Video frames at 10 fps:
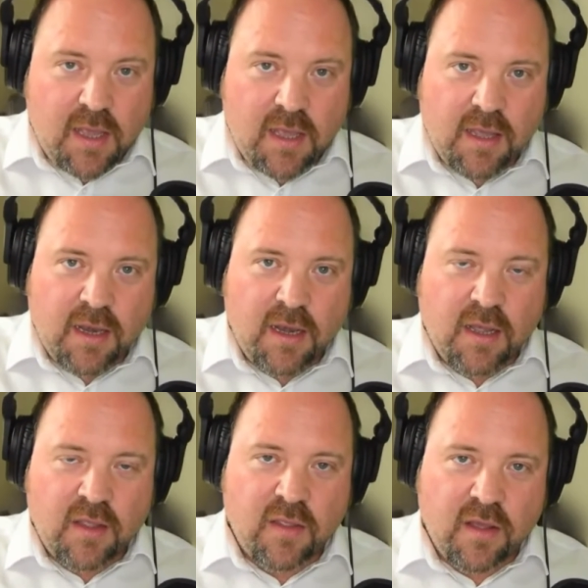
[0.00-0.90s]
And
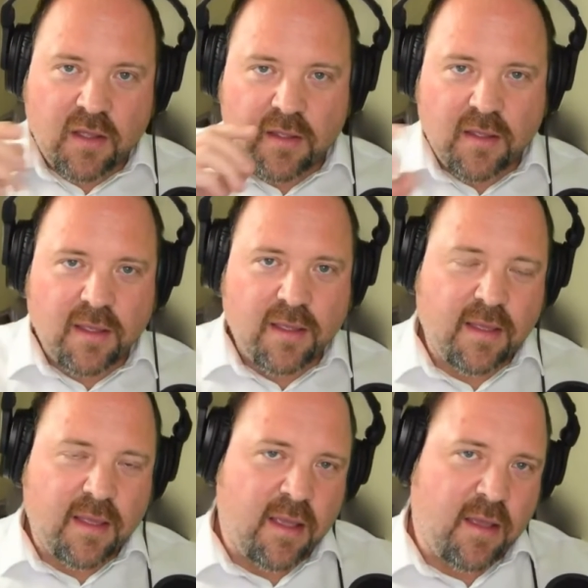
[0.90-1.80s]
I
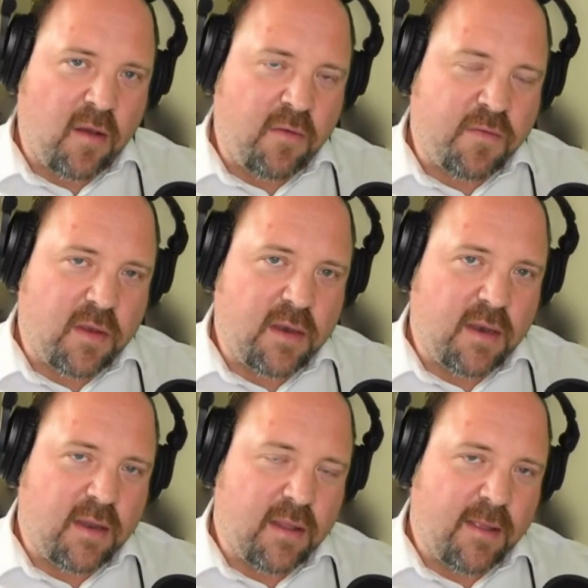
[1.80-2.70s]
often,
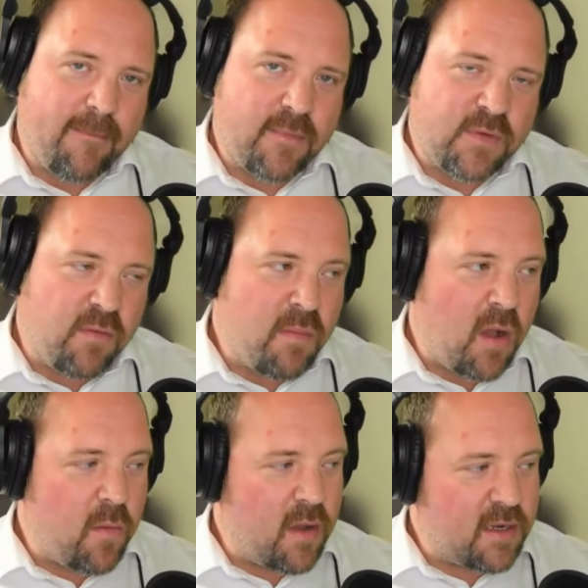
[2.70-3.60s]
so in my
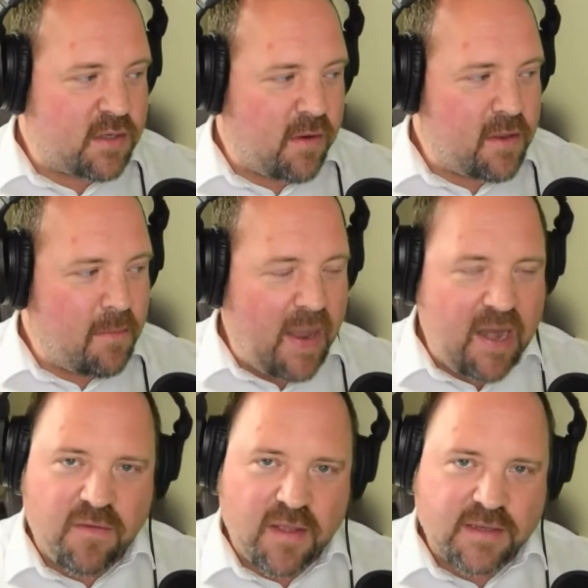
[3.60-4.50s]
world, it's around the
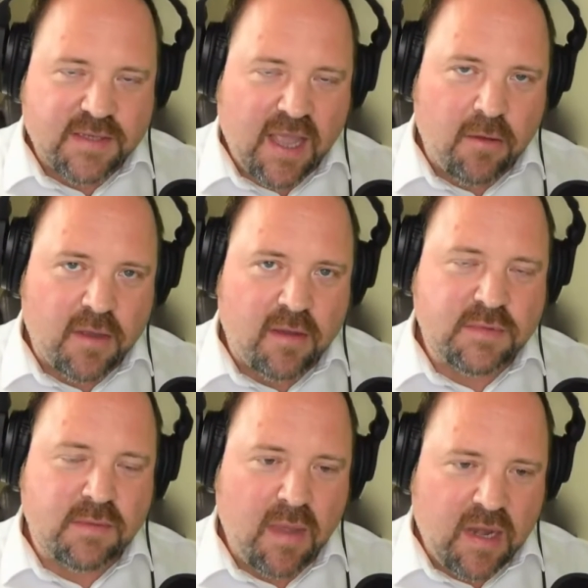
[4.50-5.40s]
benefits, outcomes
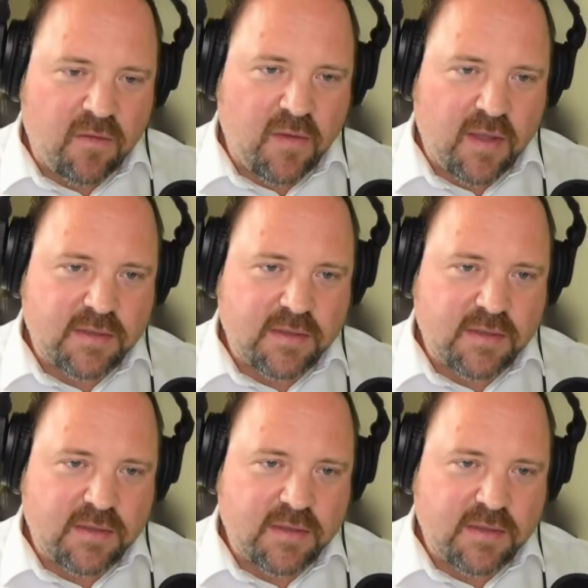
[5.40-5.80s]
and benefits,